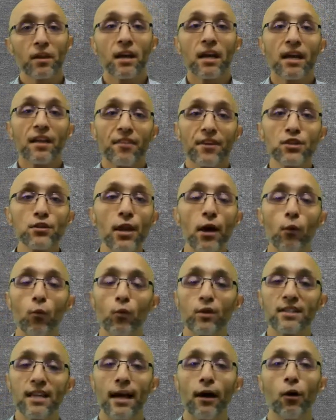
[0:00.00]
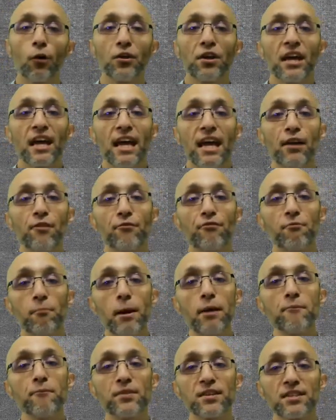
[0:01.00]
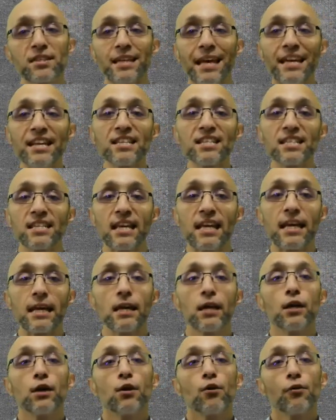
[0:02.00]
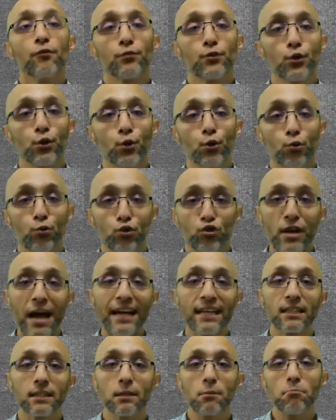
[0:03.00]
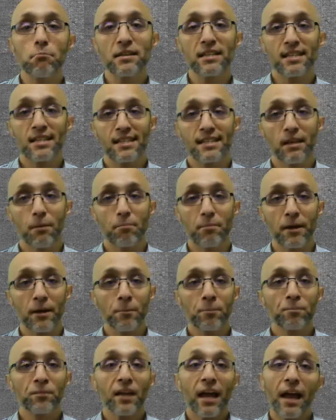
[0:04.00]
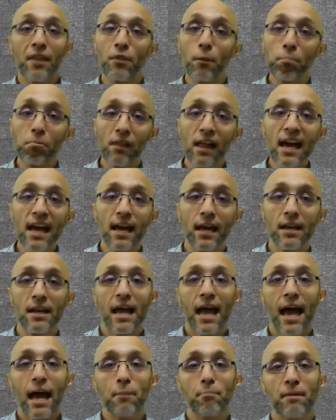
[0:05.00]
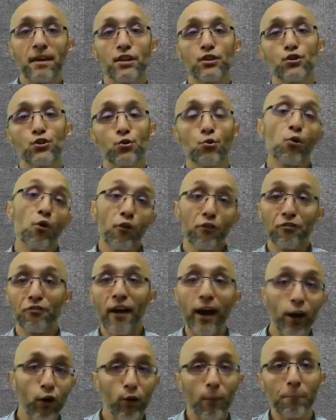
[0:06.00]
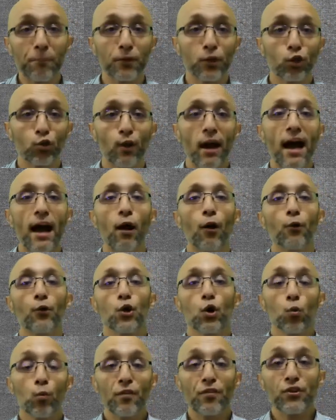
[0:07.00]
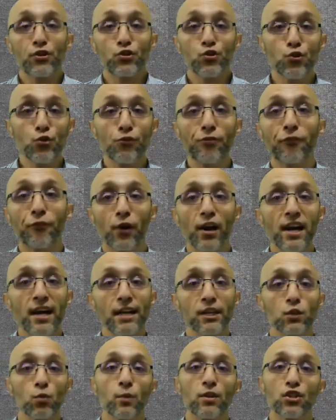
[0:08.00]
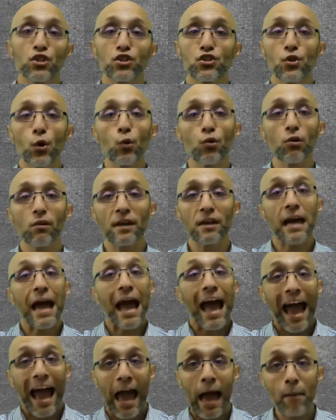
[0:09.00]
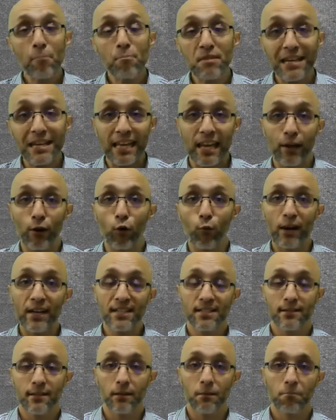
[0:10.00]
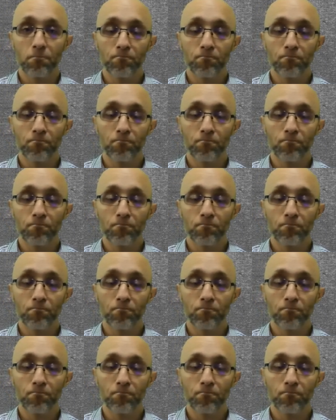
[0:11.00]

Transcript: This was held in Memphis, Tennessee, to Jackson, Mississippi. And the plan had been to fire up the crowd with this new phrase when Stokely happened to get arrested.